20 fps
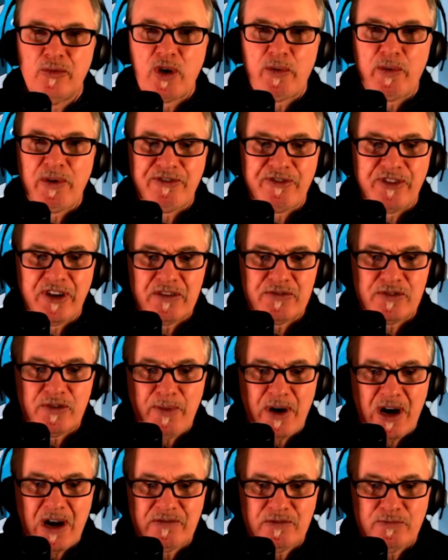of my favourite
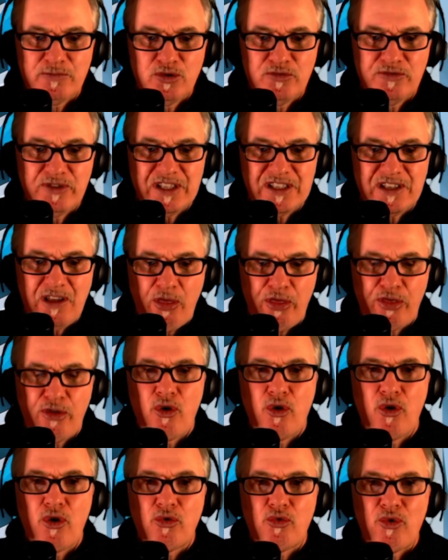Marvel movies,
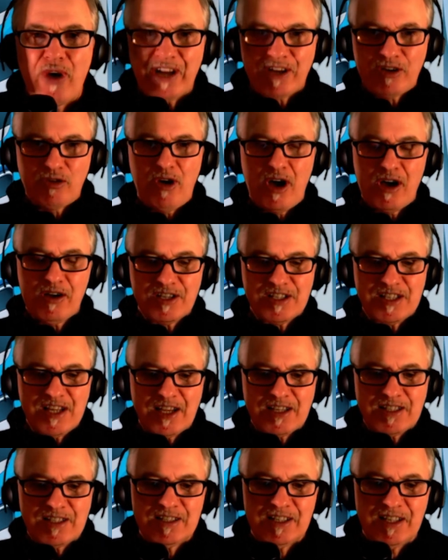Thor Ragnarok, is
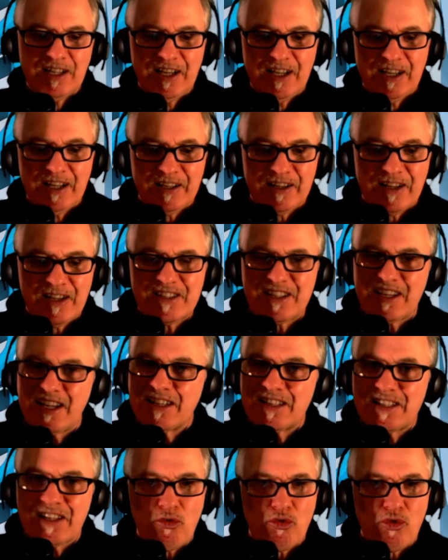next. This
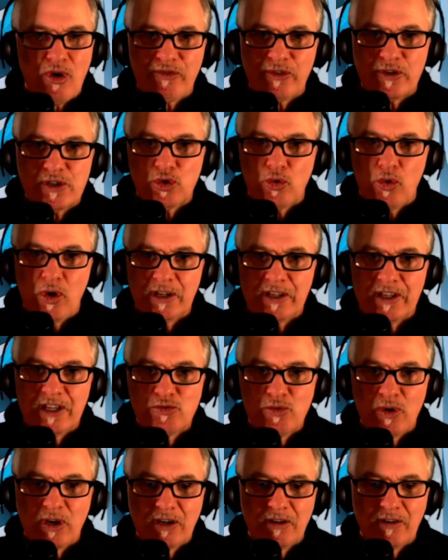is reference quality as
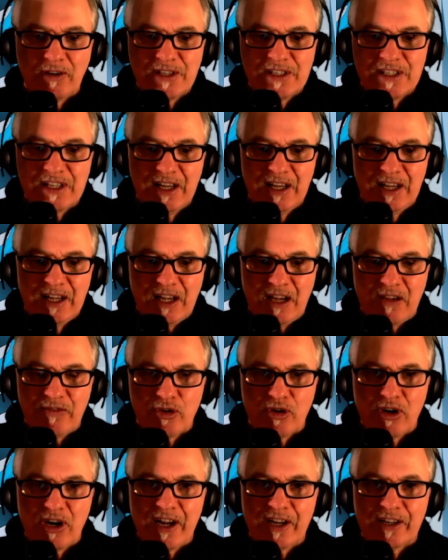well, guys. If you're
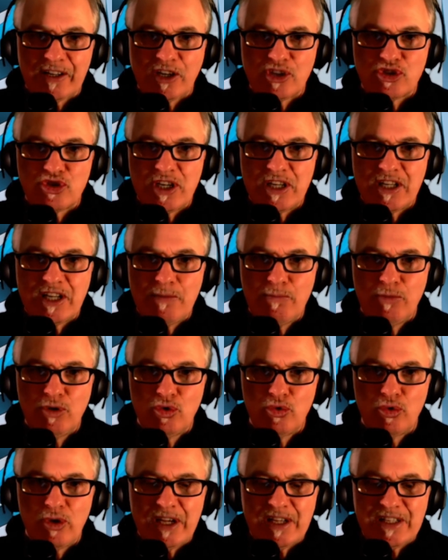collecting 3D
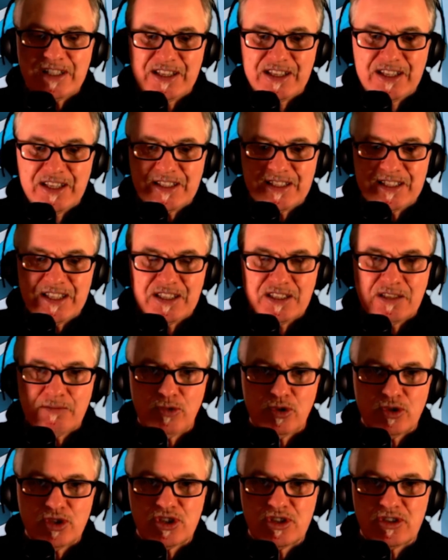Blu-rays, this is a
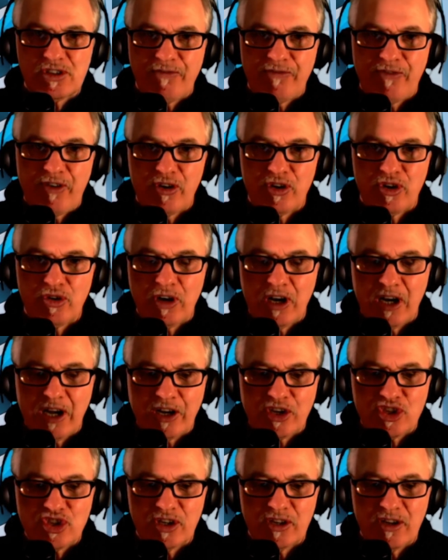must for your
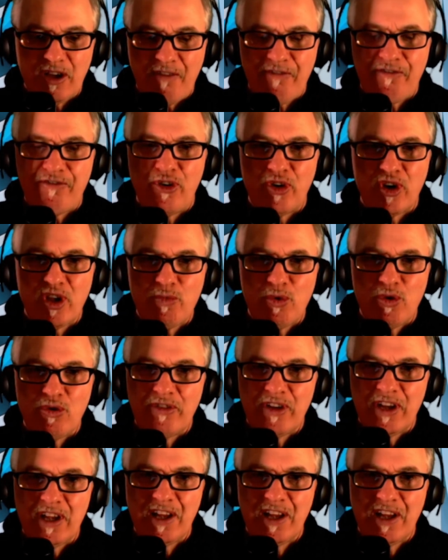collection. A funny movie,